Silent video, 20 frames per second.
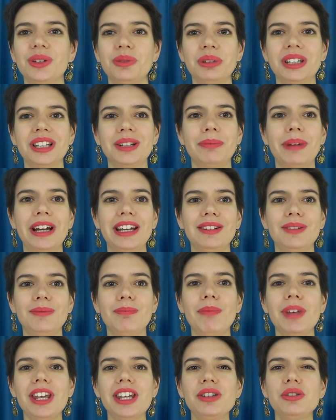the wheel might
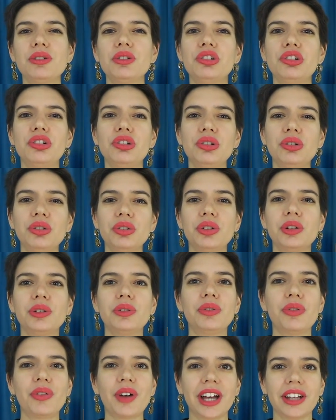make you choose the
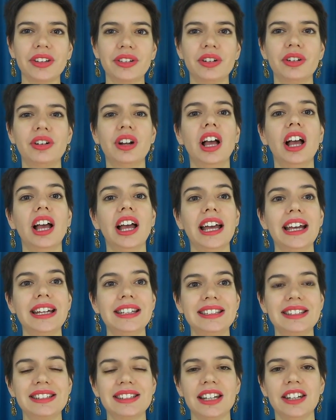faster
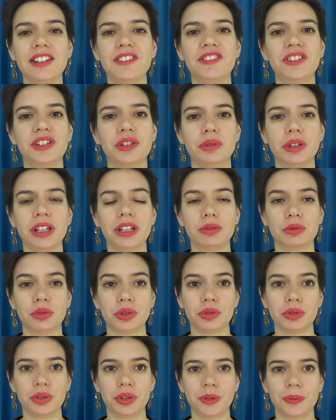and safer
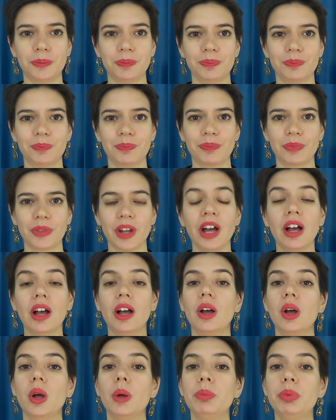railroad.
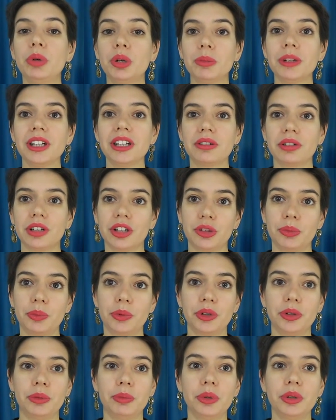A booming
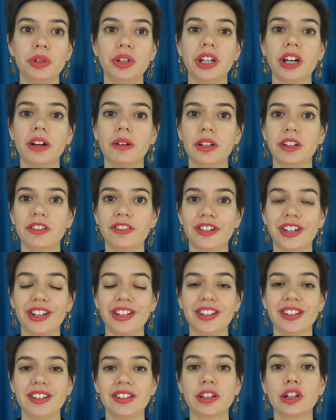transport mode now in
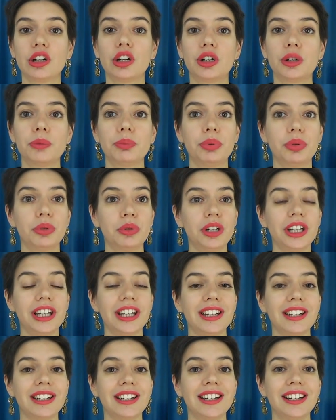France is
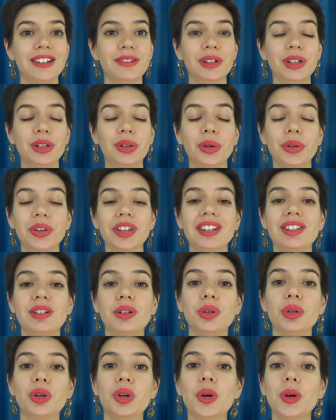carpooling. We call this
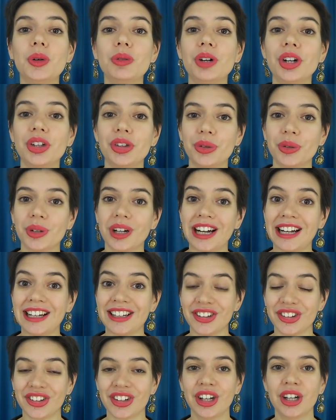le
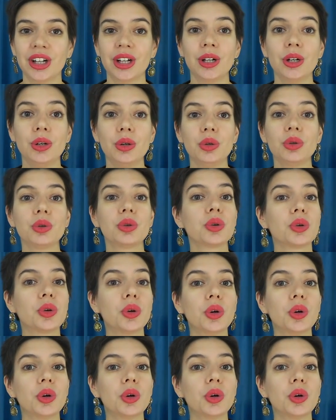covoiturage, with